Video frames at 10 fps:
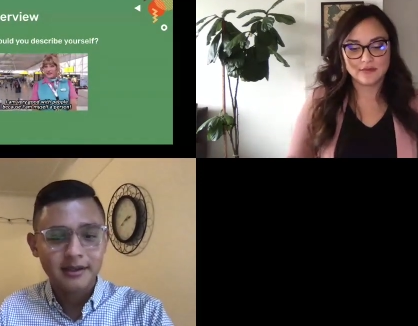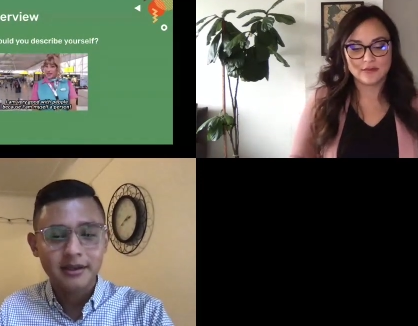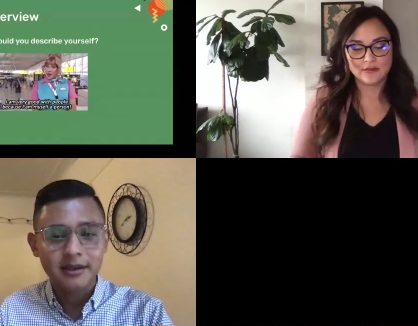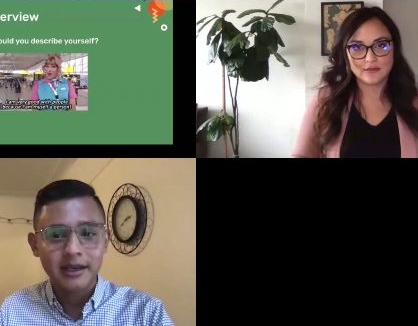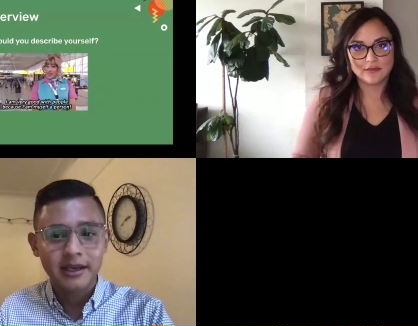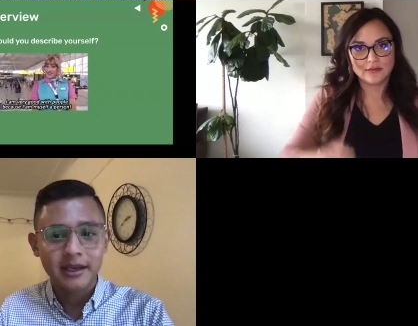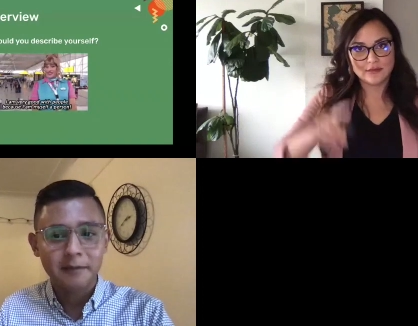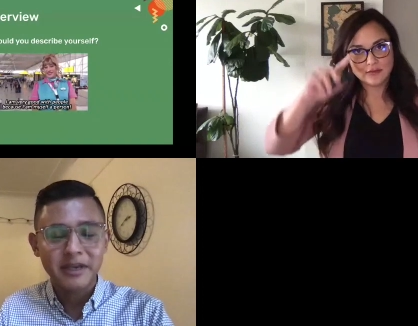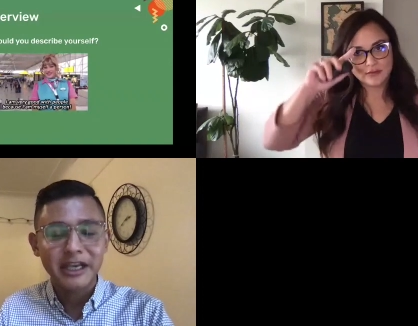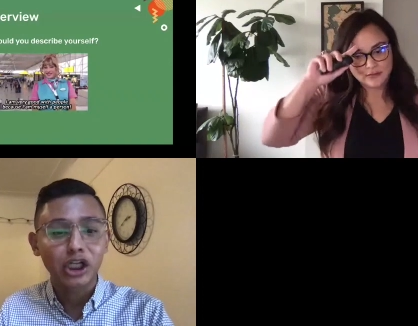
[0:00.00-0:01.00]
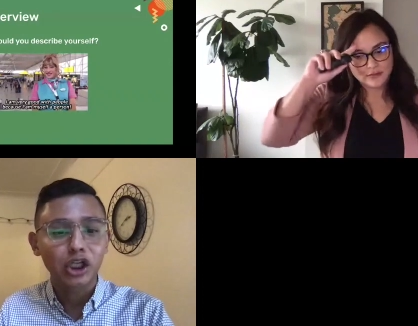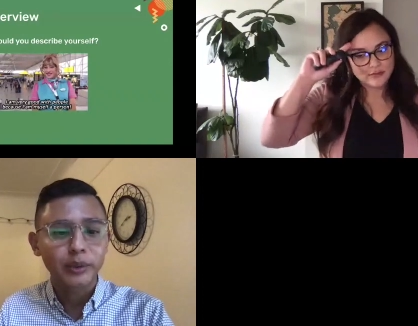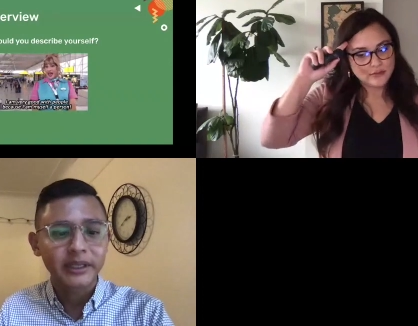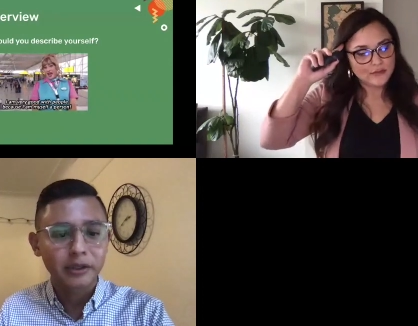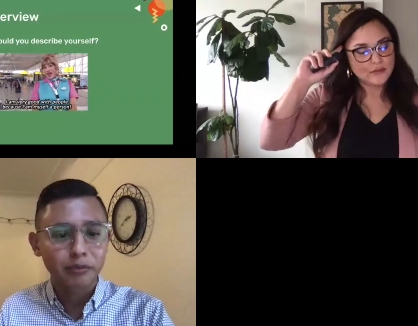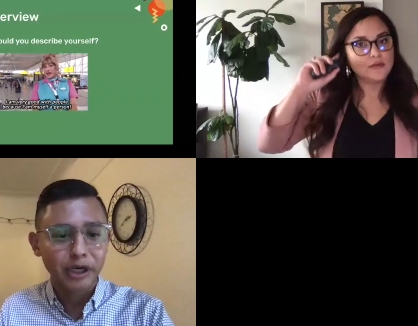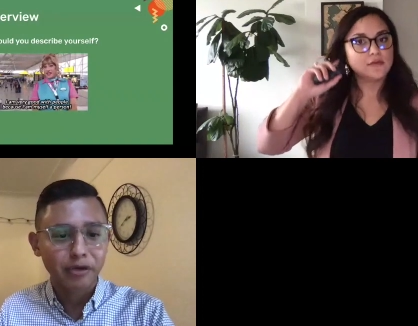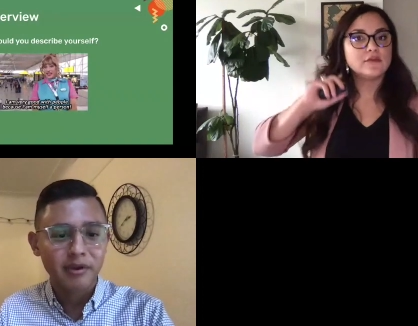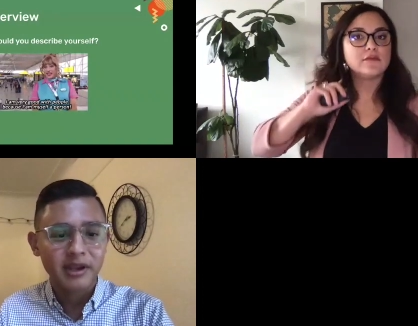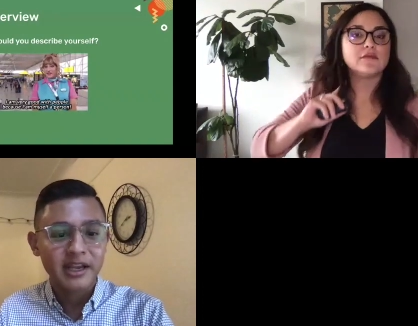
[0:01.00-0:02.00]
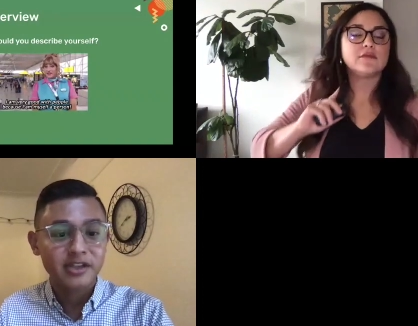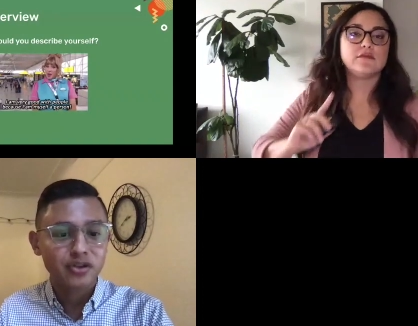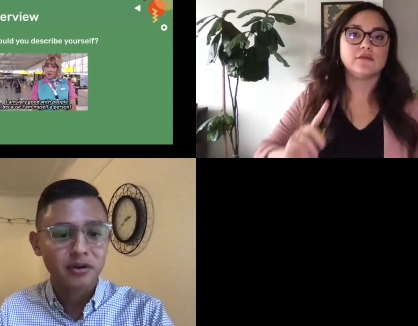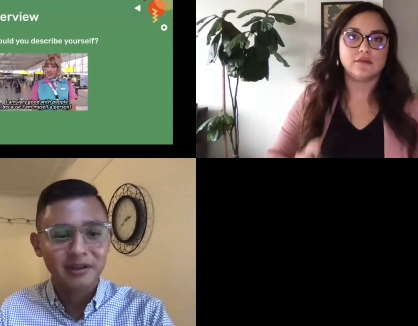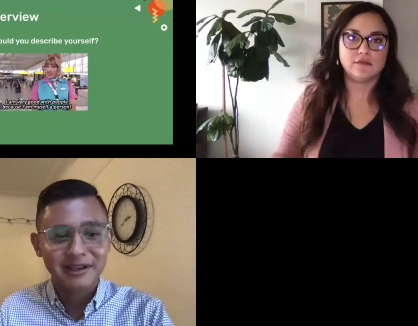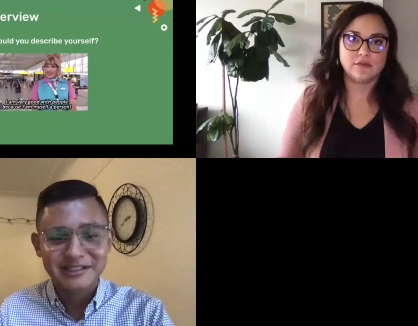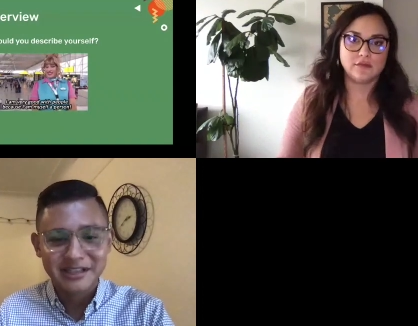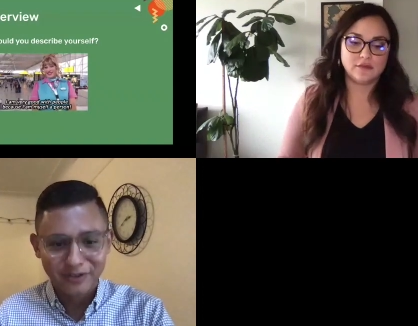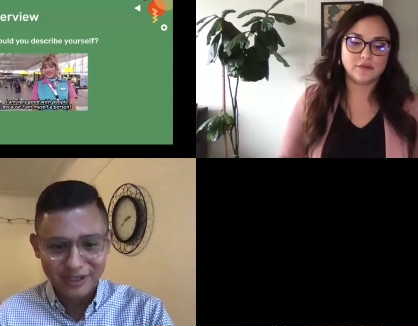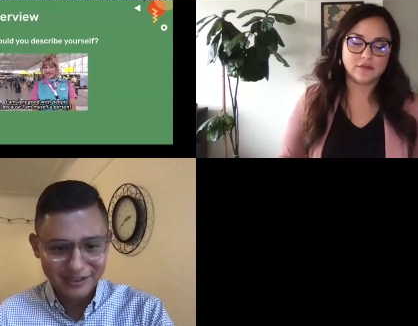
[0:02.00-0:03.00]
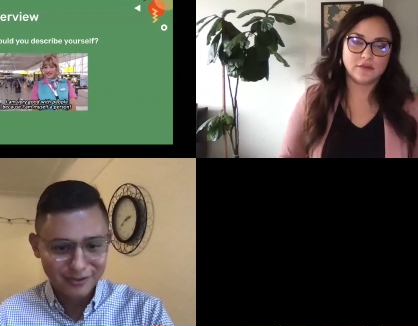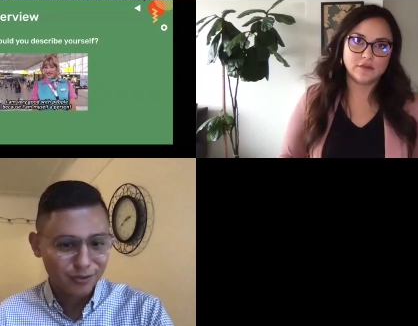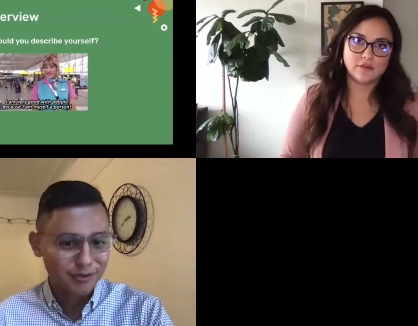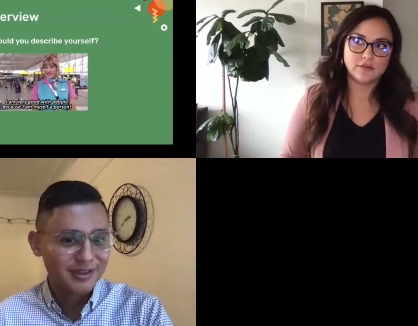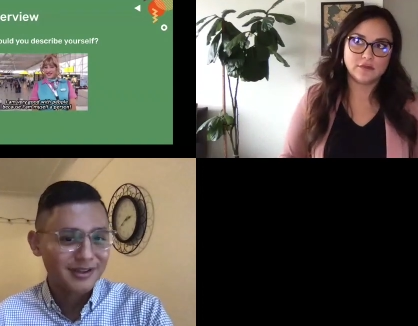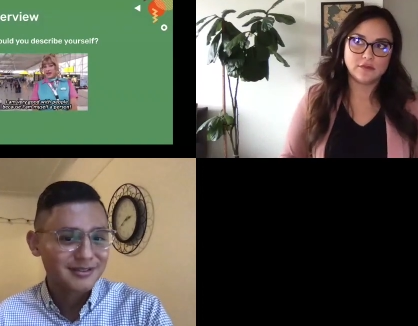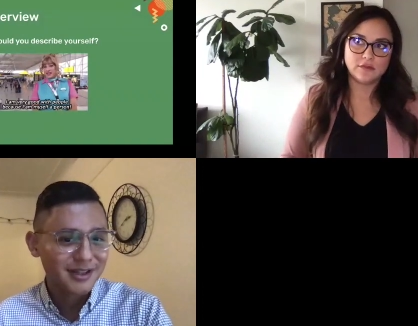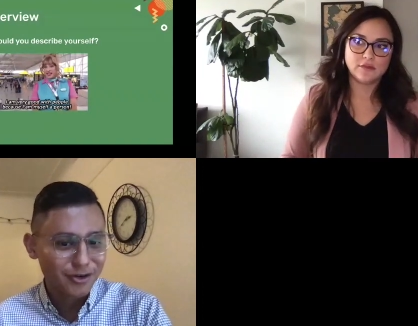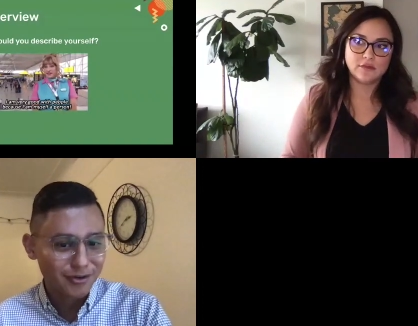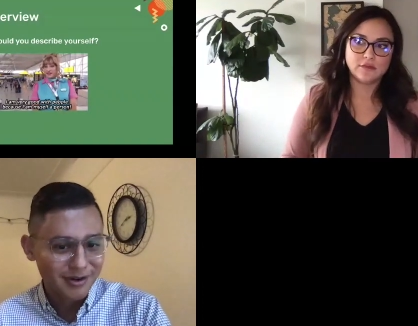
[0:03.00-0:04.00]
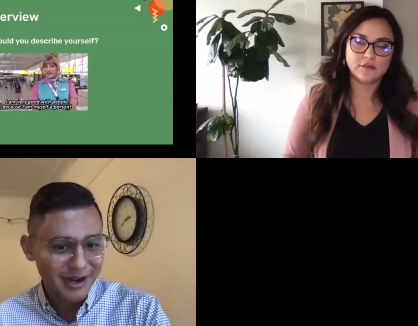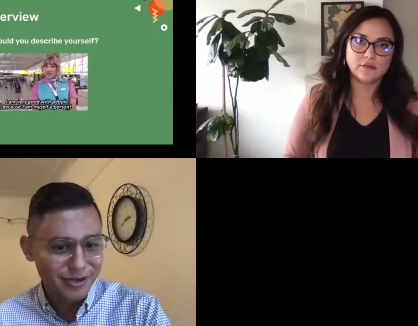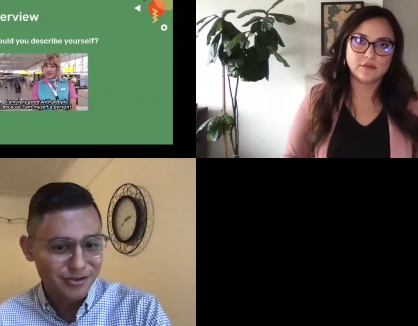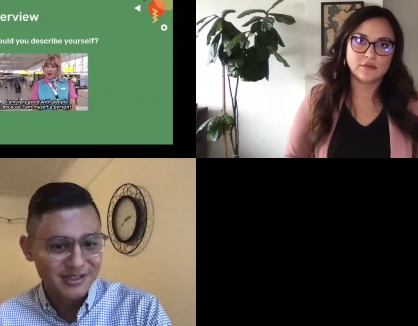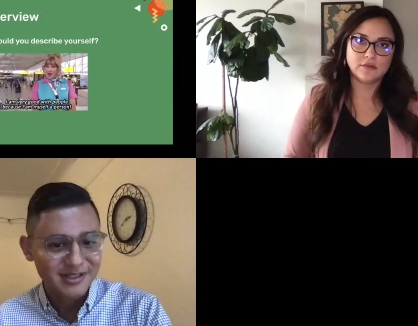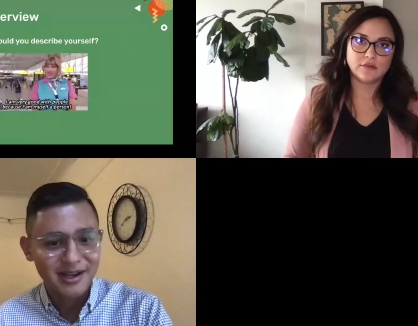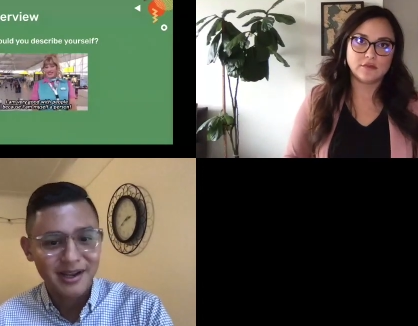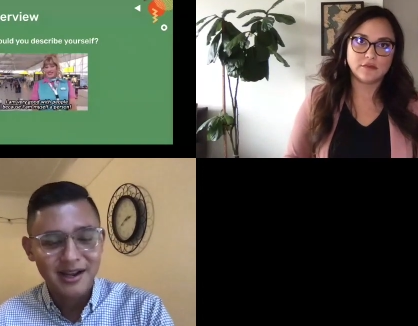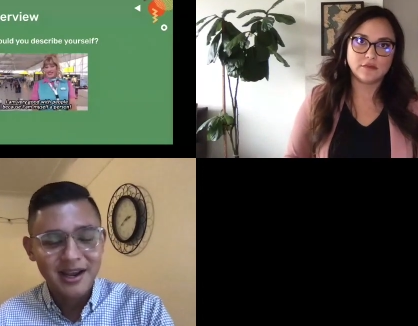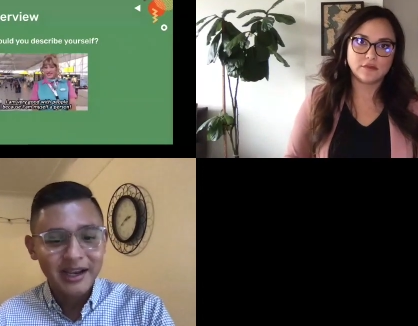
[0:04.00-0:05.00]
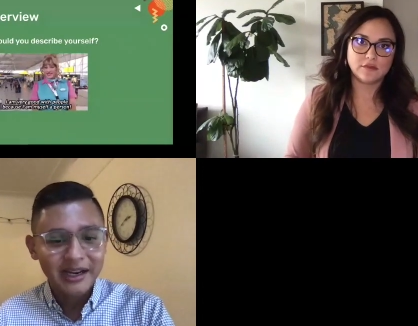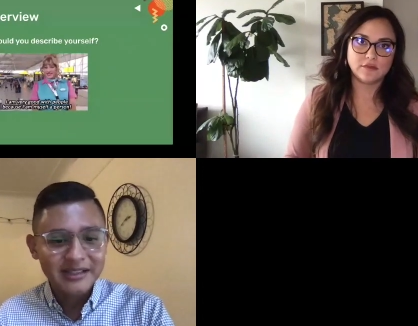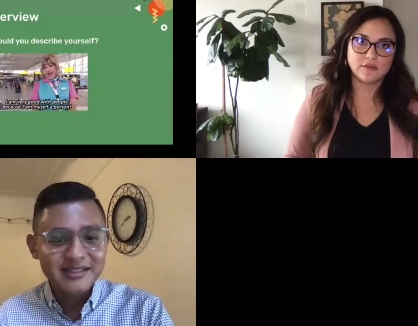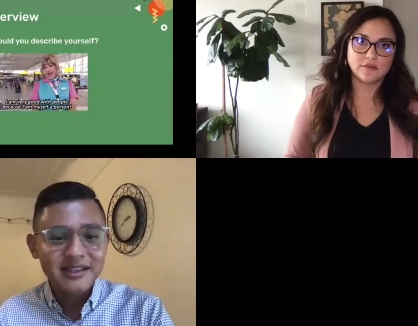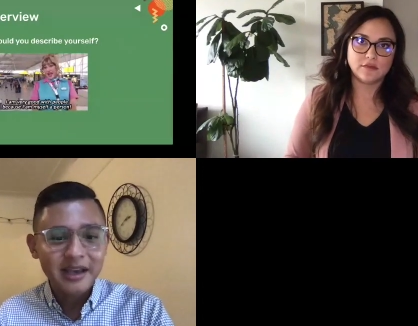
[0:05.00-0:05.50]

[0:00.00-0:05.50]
Speaker 1: um, including recreational activities or things that you're interested in. And I see I've